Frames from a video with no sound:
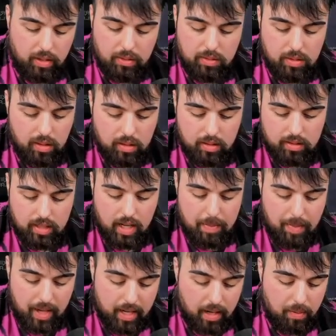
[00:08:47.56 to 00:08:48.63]
use all the
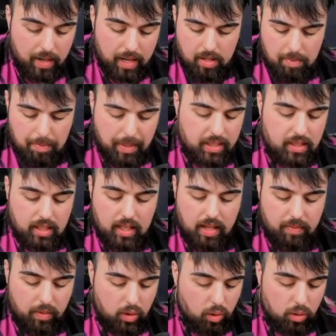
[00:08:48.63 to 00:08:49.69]
time anyway. Basically,
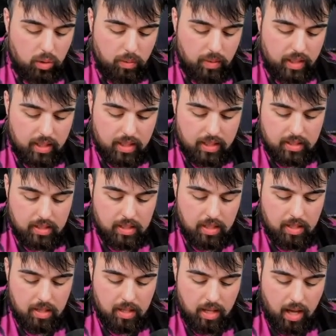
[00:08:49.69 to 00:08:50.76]
if you don't know what he does,
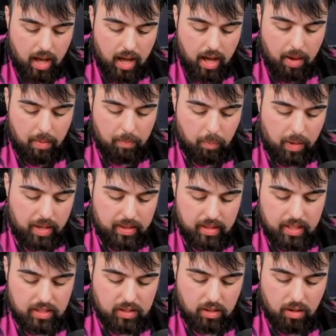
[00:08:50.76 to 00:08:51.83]
uh, when
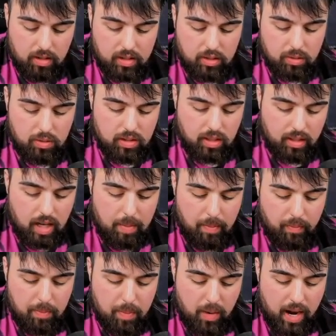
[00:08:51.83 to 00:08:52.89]
this card is using a combo
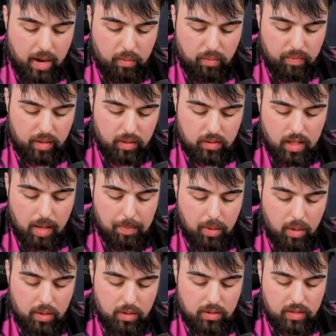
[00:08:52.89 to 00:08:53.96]
from your hand, reveal the top
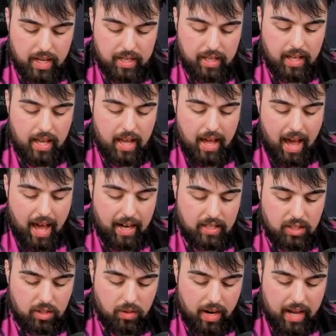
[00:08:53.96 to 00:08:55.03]
card of your deck, add
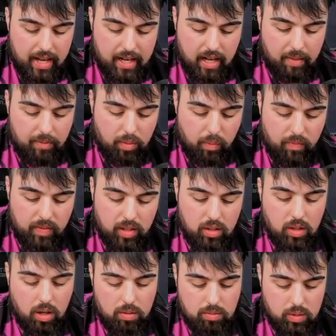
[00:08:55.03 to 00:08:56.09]
it to your hand. If the
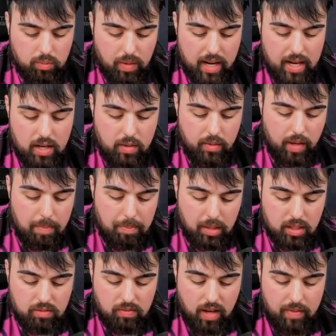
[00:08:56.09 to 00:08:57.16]
revealed card was red, you get
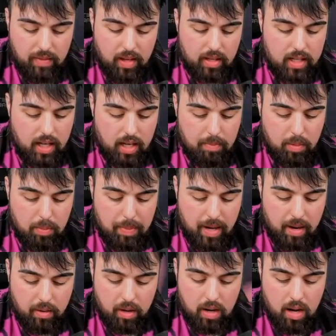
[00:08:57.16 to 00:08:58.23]
plus 5k combo
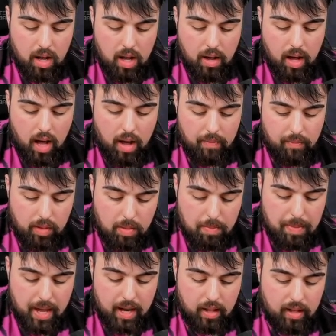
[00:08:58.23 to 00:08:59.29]
power uh, for the
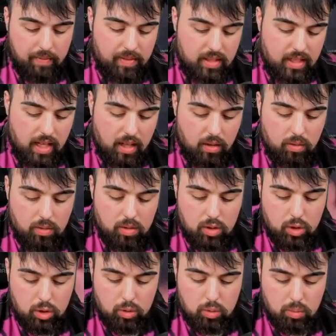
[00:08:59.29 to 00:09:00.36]
battle, and if it's yellow,
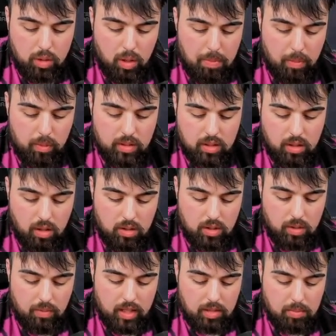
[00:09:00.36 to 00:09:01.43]
choose one of your opponent's cards
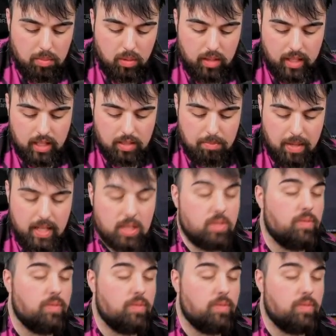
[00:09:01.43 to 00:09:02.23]
in rest mode and it gets minus